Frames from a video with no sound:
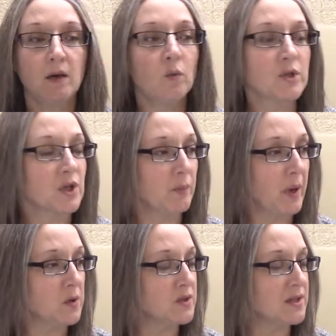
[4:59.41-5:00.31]
which
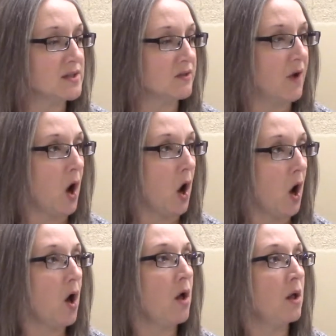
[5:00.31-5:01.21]
composes of
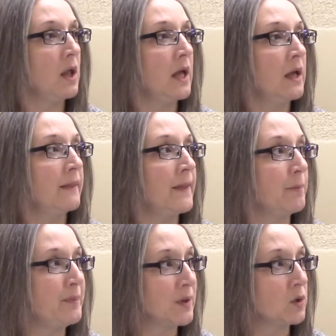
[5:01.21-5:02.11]
all the
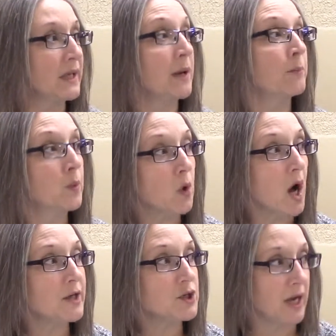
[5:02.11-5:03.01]
building
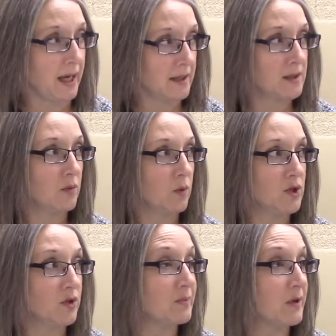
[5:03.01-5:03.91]
projects, which
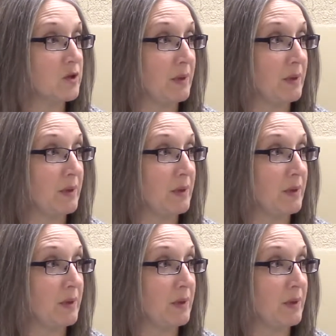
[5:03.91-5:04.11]
they're supposed to be